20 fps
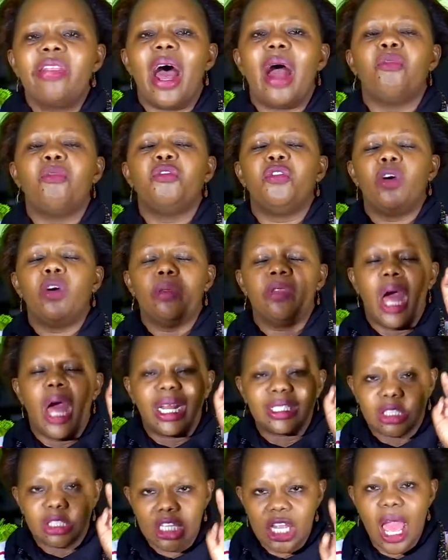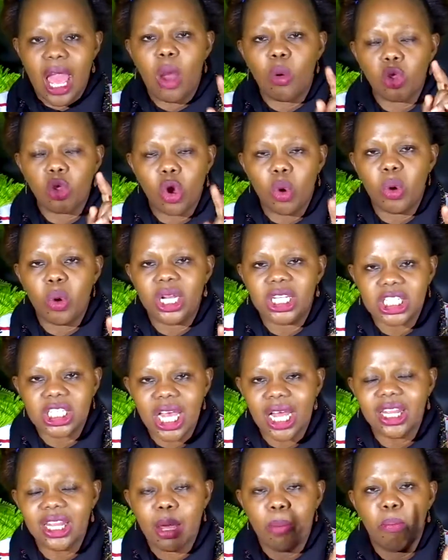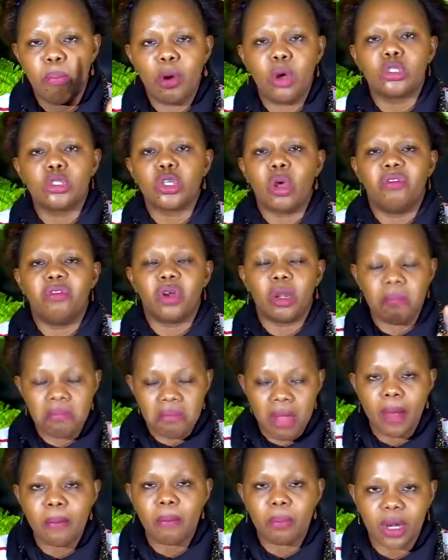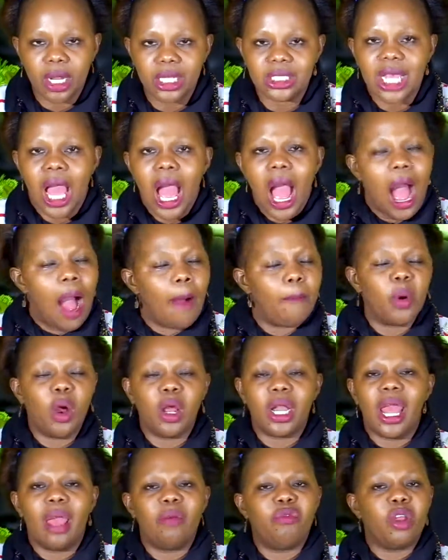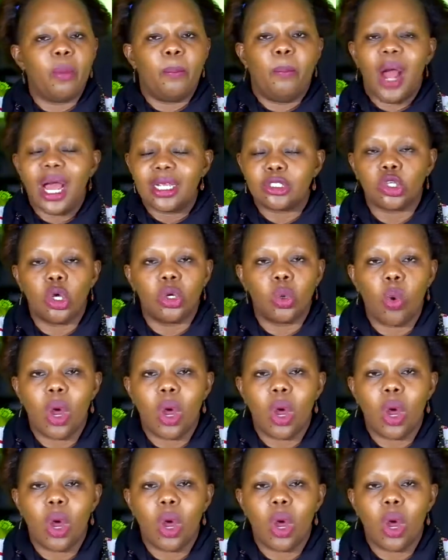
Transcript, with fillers: that, that there you will set the books of remembrance upon every person